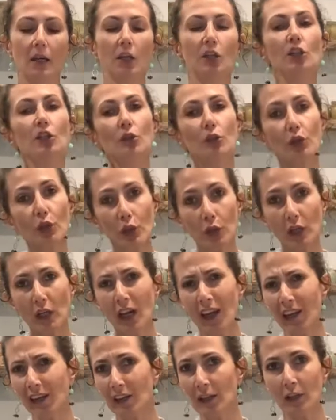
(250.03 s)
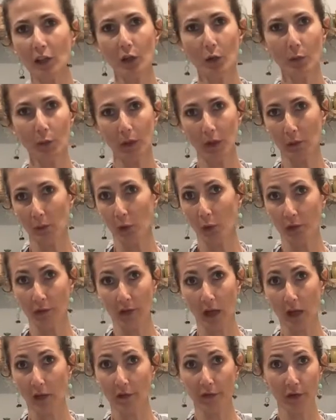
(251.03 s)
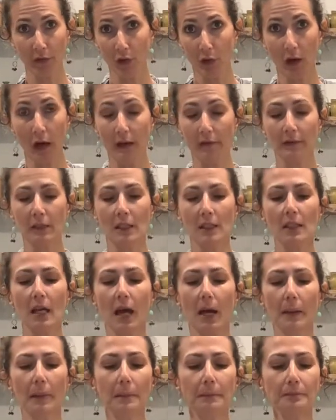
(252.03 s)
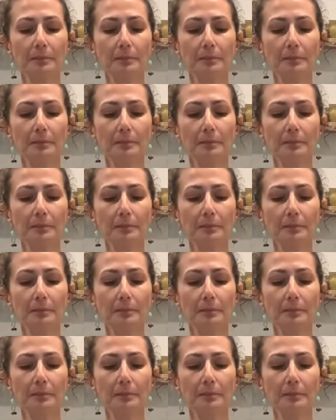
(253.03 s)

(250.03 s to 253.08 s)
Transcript: You could add a little bit more flour if you don't have the time.